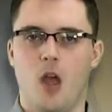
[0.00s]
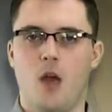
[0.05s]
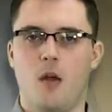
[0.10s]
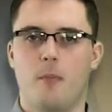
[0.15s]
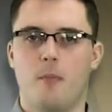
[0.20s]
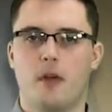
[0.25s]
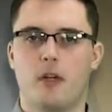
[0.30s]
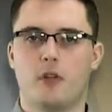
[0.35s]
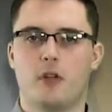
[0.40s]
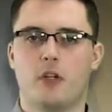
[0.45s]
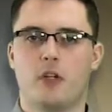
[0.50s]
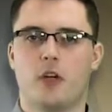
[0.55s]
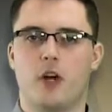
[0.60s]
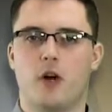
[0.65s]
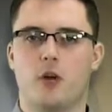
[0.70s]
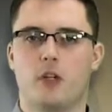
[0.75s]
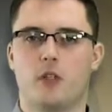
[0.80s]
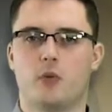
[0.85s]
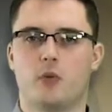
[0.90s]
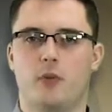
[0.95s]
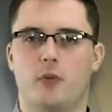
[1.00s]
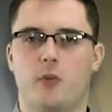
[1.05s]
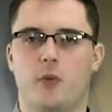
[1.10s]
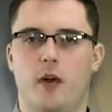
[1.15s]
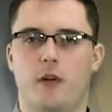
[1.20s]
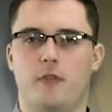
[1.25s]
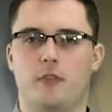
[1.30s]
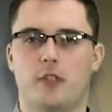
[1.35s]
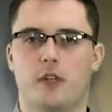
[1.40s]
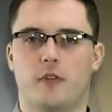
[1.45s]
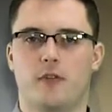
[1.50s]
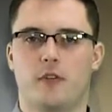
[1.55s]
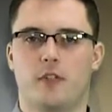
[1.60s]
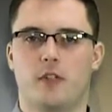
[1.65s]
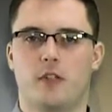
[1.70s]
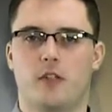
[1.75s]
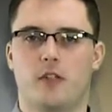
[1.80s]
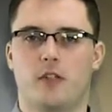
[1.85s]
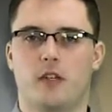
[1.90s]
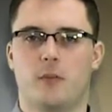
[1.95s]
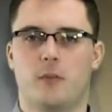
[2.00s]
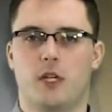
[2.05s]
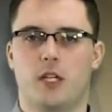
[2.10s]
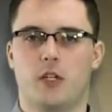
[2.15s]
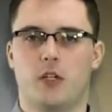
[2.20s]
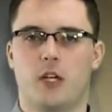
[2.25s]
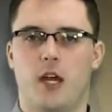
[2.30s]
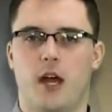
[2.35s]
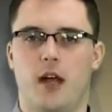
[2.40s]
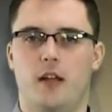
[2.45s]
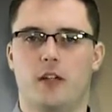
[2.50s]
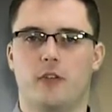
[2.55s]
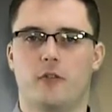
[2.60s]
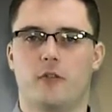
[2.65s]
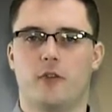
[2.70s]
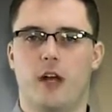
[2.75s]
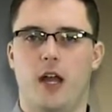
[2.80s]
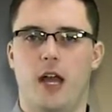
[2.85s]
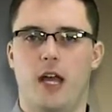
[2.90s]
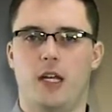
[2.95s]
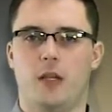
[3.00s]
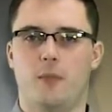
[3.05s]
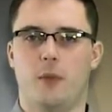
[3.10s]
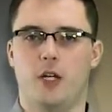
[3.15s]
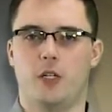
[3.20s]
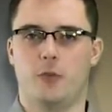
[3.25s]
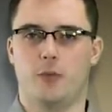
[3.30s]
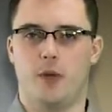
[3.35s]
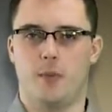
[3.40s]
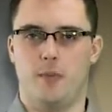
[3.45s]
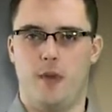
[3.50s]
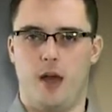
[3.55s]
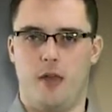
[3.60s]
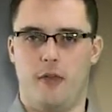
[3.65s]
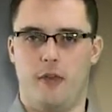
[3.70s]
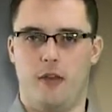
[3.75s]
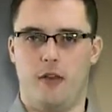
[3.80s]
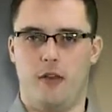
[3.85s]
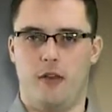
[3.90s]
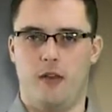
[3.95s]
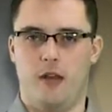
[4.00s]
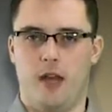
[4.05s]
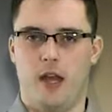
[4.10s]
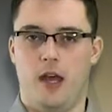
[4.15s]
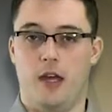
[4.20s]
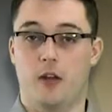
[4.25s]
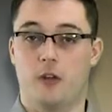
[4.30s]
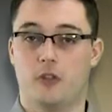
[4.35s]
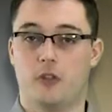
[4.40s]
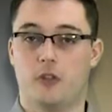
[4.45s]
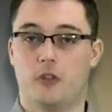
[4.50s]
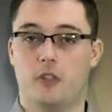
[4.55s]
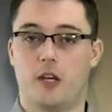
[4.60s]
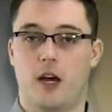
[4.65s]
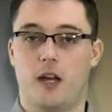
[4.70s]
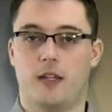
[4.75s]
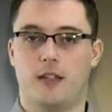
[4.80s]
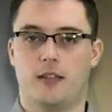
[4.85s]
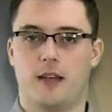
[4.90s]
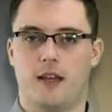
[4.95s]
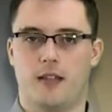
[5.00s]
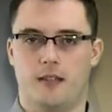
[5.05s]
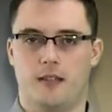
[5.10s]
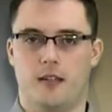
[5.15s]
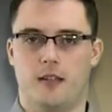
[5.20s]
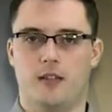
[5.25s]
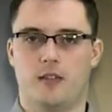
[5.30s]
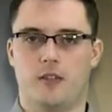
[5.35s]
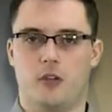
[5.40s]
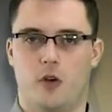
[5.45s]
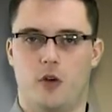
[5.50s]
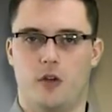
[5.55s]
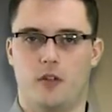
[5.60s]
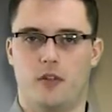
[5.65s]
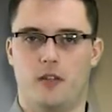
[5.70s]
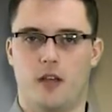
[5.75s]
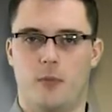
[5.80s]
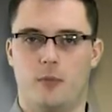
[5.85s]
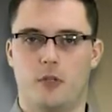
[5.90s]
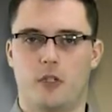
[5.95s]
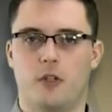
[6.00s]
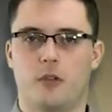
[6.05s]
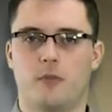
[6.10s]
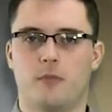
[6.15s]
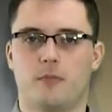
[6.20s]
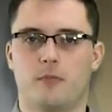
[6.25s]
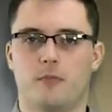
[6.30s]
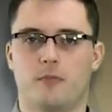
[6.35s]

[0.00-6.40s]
Measuring coatings with rough surfaces can be a challenge for any measurement method, and ultrasonic testing is no exception.